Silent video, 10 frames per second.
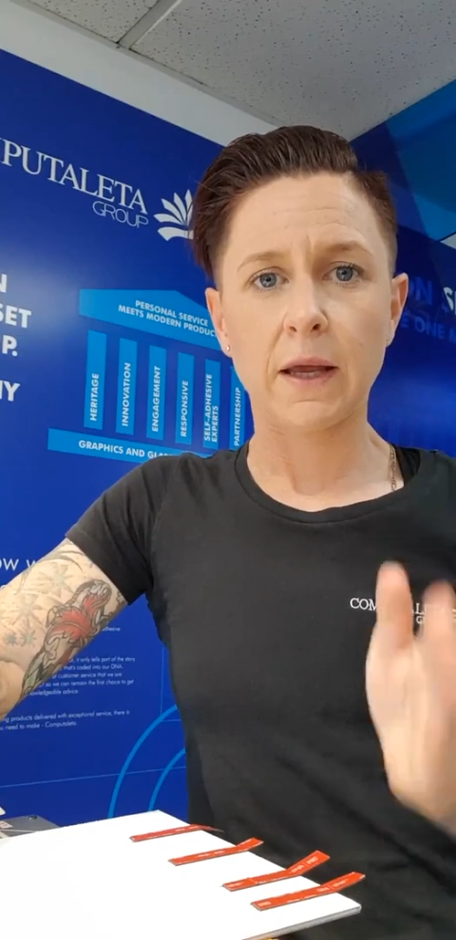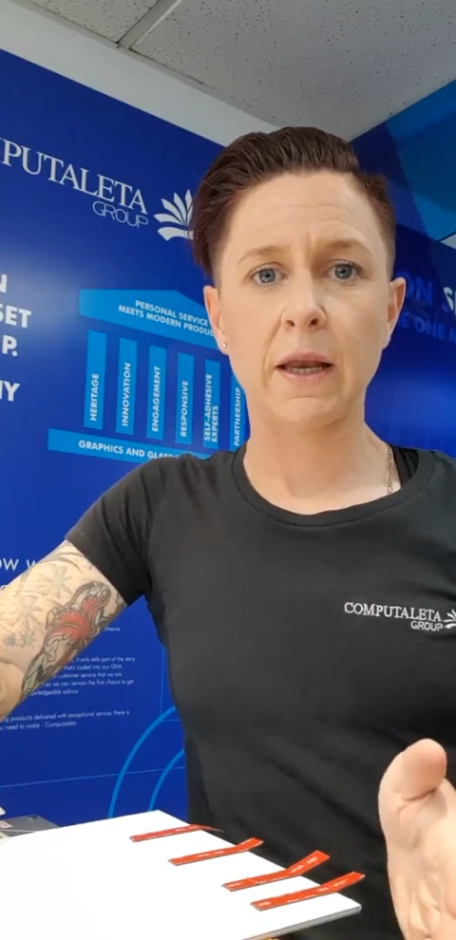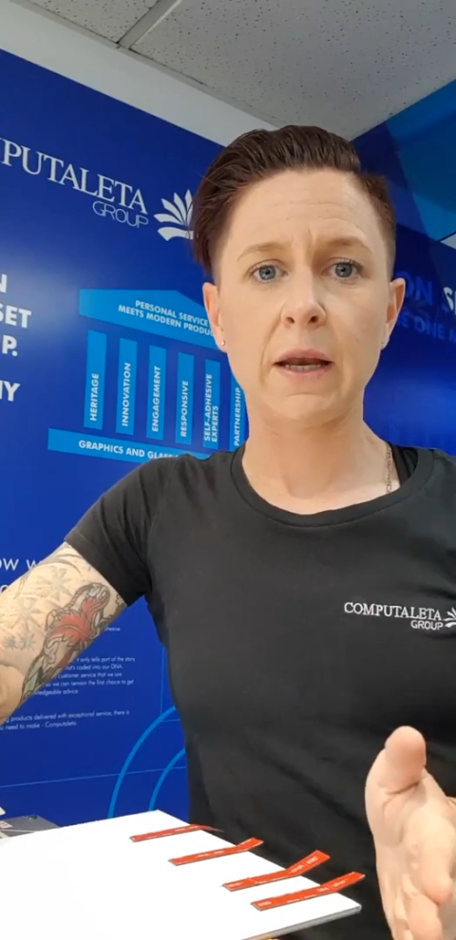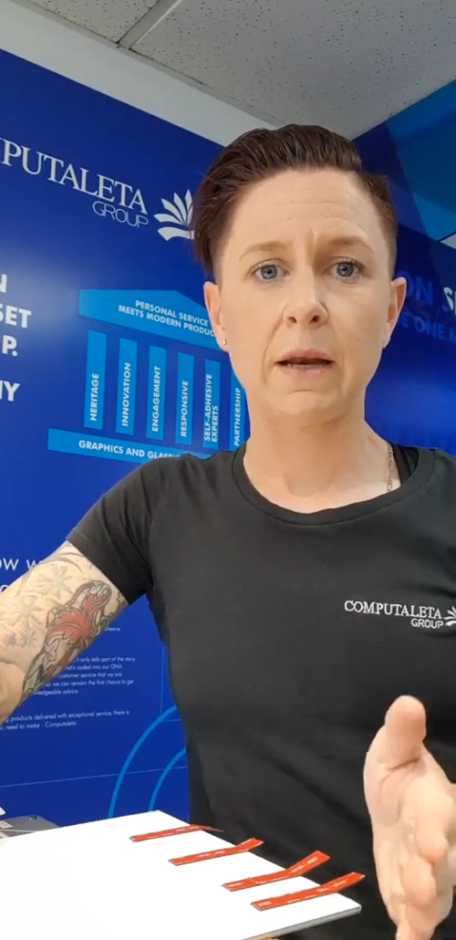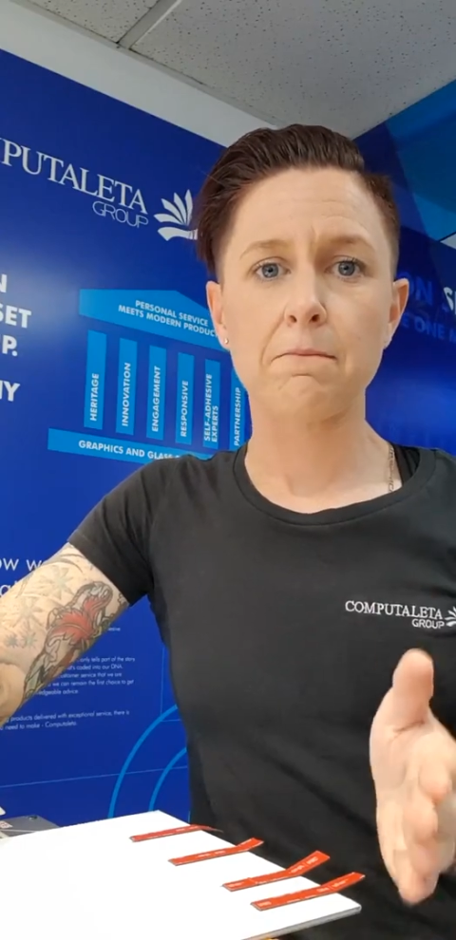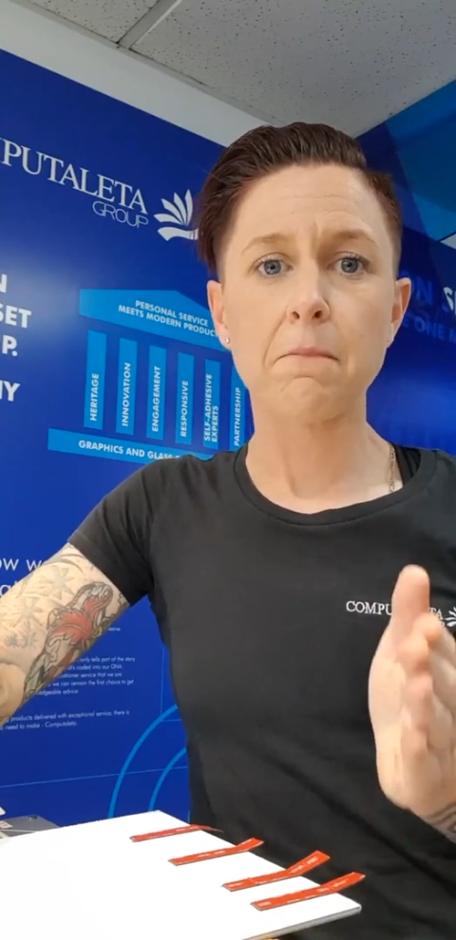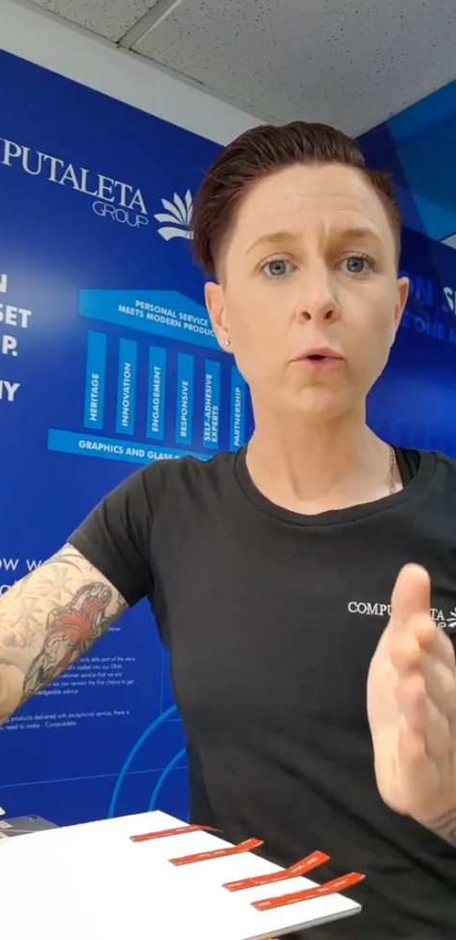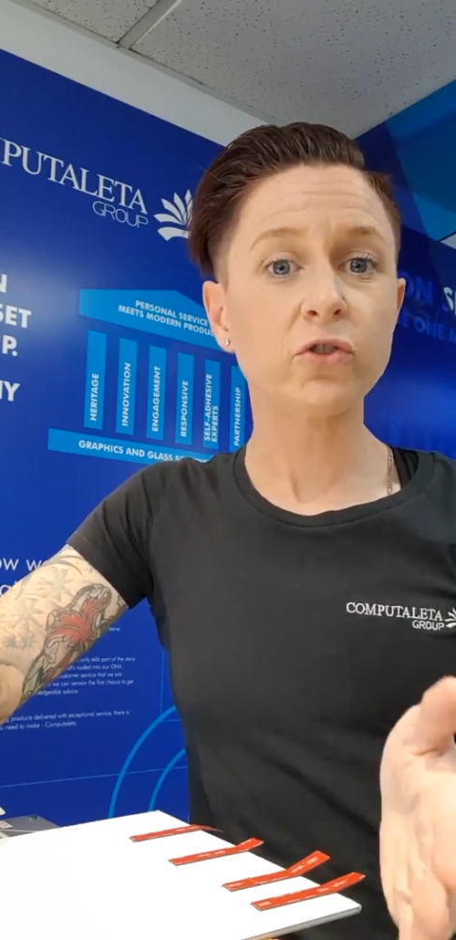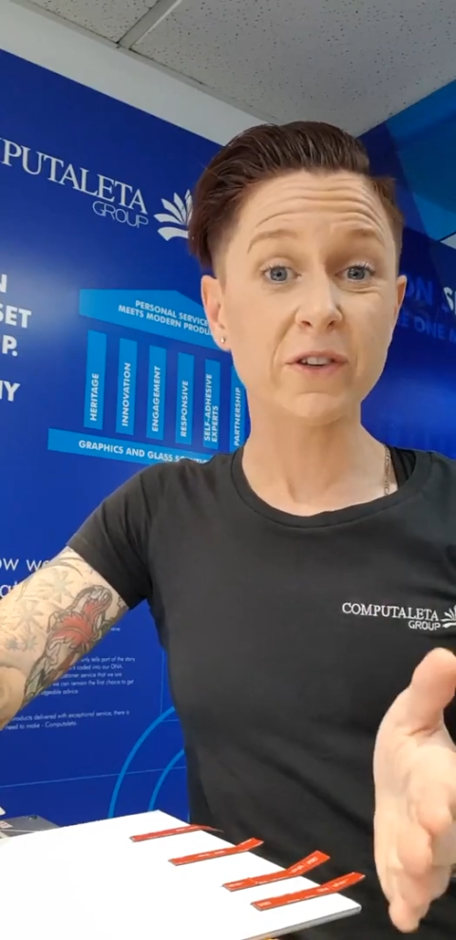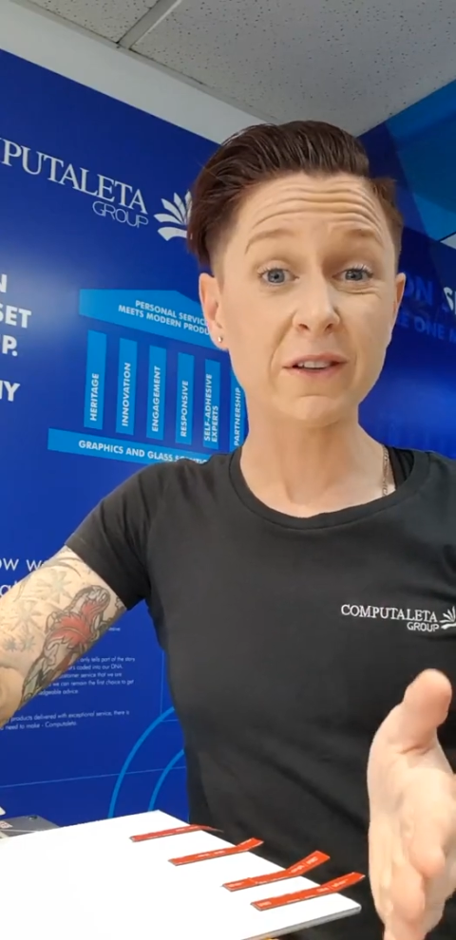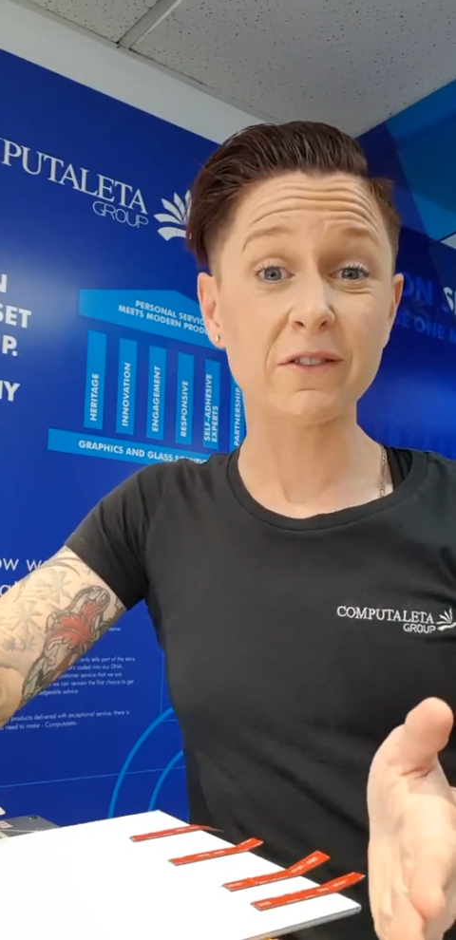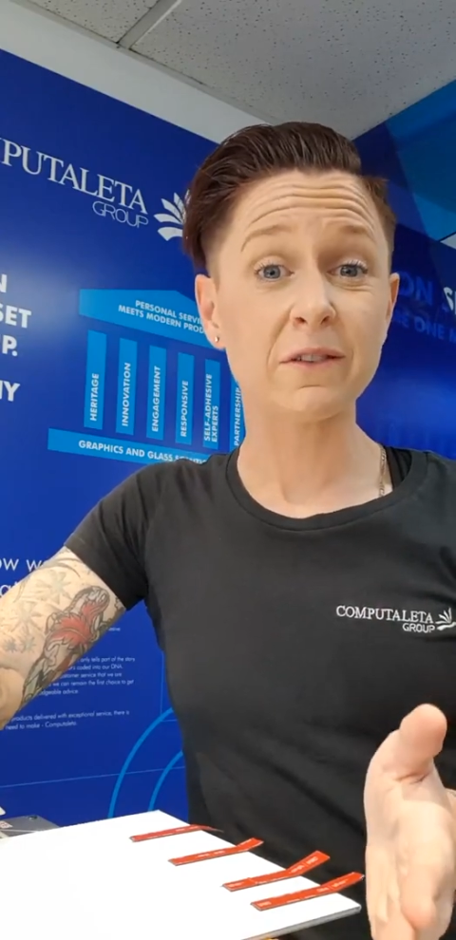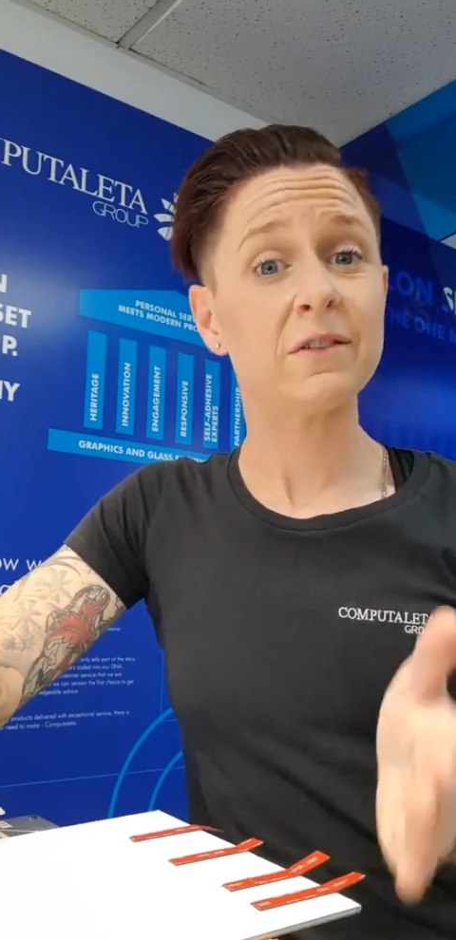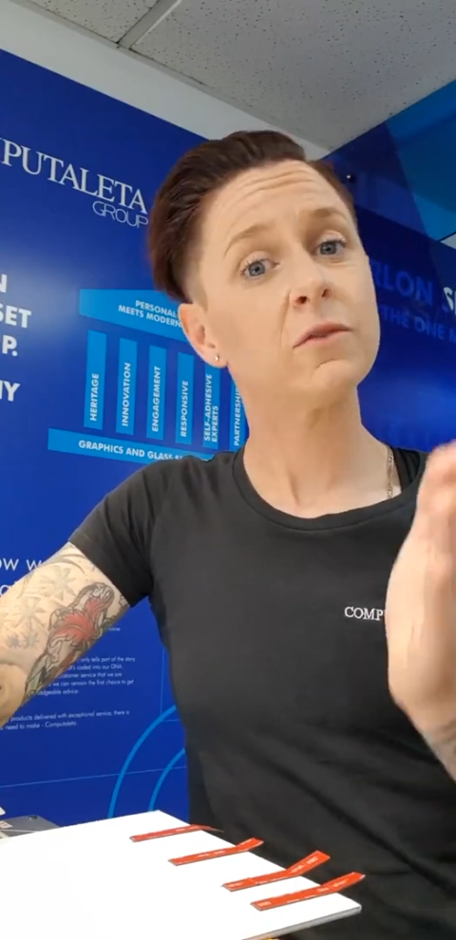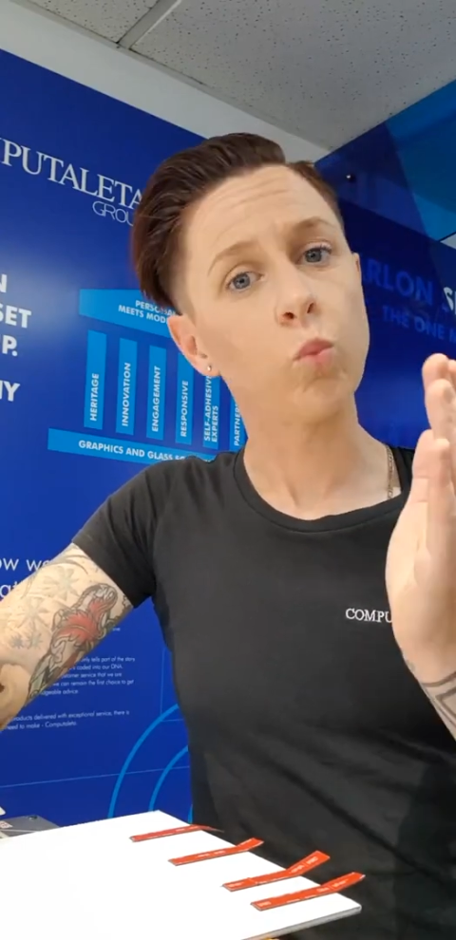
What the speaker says: in most instances